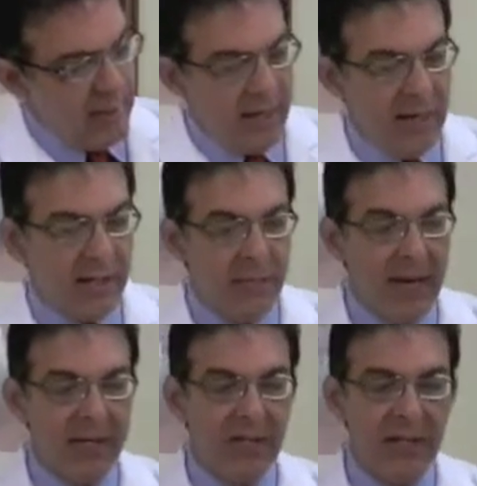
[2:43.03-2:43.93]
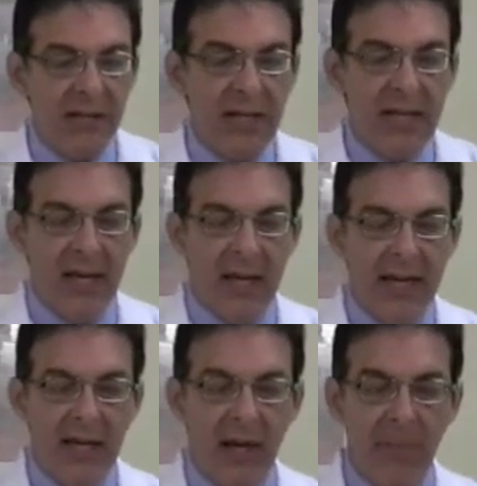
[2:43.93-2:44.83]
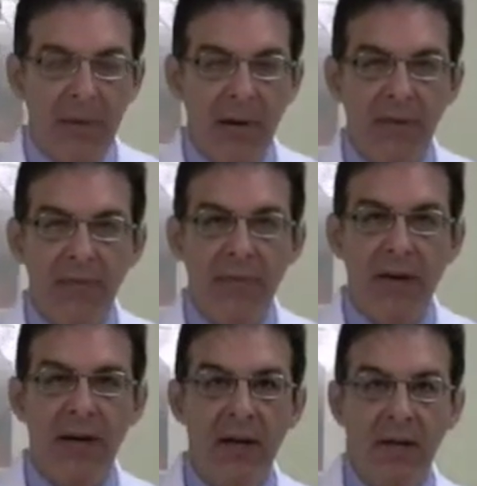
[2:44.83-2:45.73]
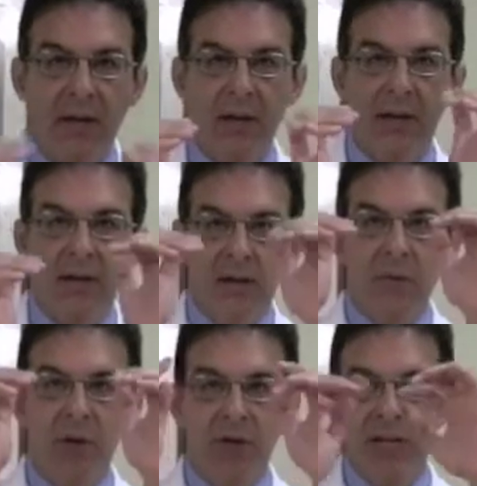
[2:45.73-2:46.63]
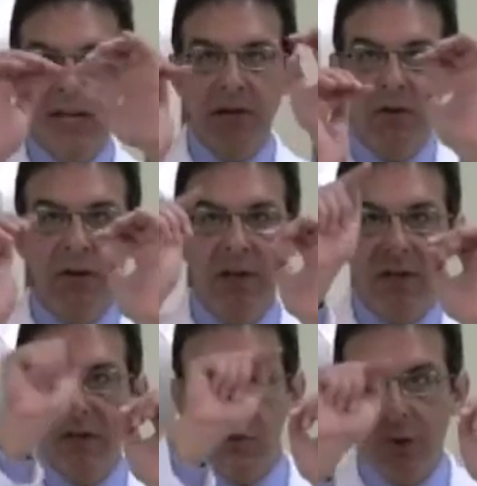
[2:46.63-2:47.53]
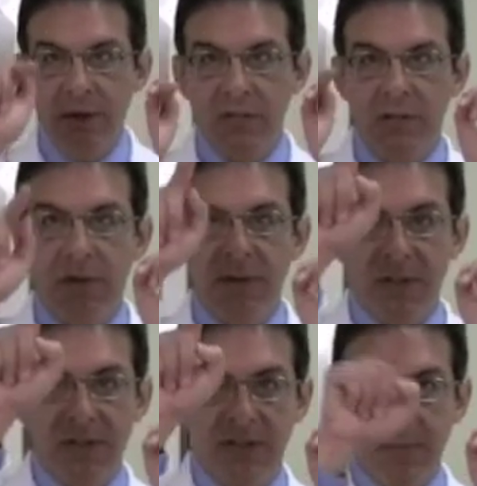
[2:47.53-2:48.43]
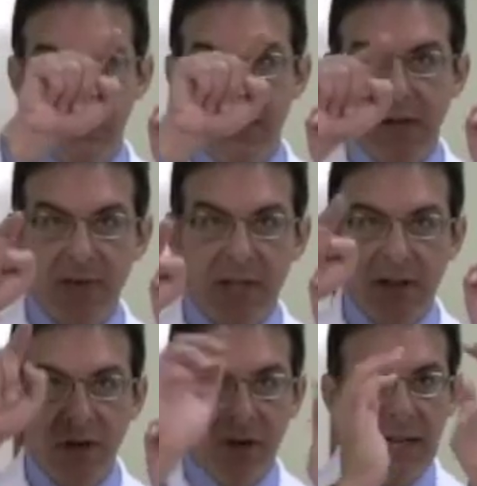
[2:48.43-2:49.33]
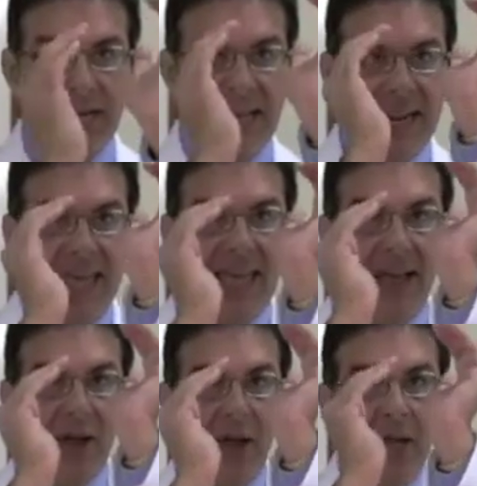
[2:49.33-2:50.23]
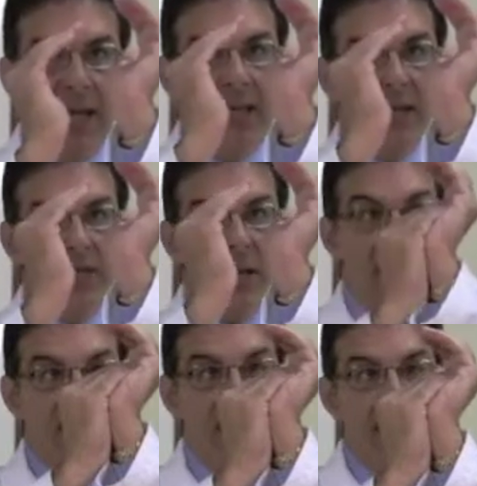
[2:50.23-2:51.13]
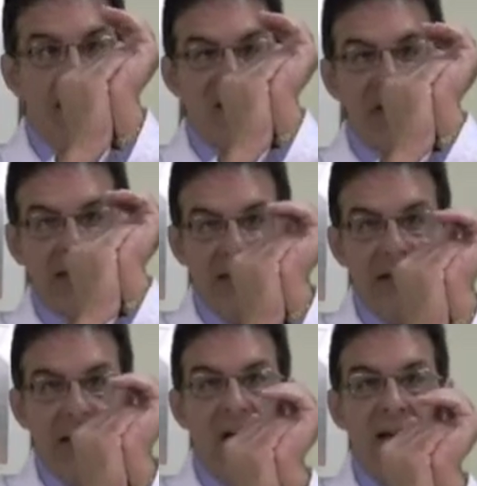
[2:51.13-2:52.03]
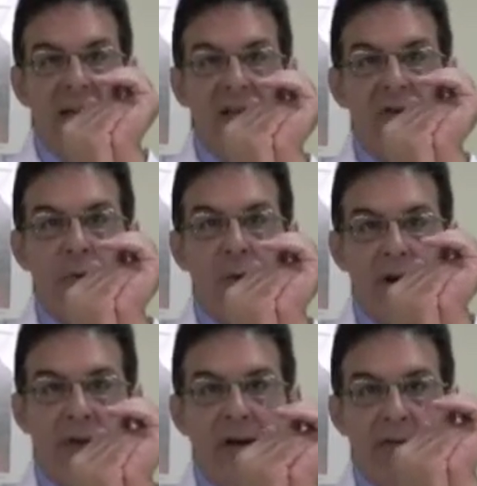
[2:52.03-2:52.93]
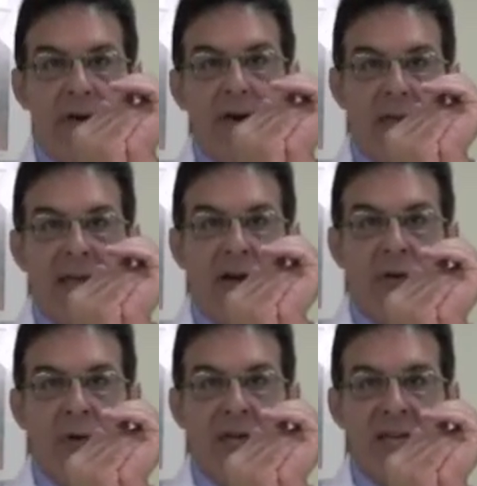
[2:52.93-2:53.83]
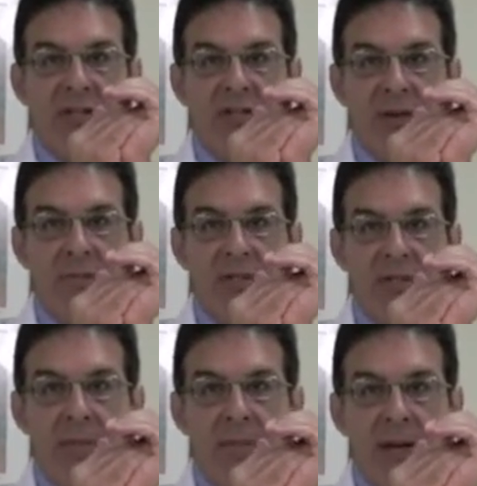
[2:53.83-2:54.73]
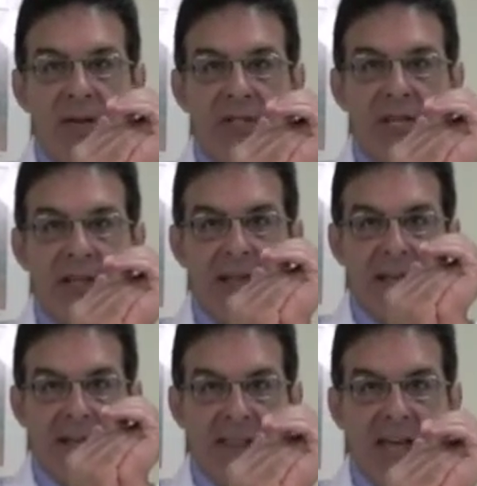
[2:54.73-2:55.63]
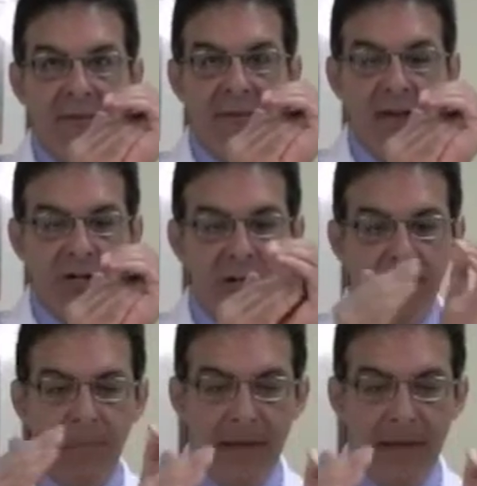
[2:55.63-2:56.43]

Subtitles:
It's basically a couple of, when you take a look at the joint surfaces themselves, they look like an L that basically lock into one another and create some stability in that fashion.